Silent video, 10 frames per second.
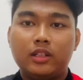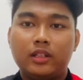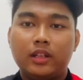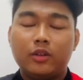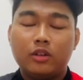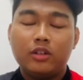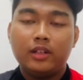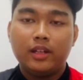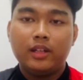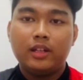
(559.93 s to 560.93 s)

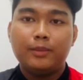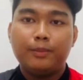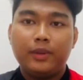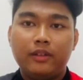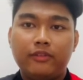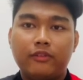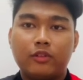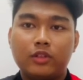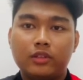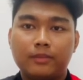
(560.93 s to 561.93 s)
an unpaved
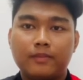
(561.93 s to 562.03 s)
road,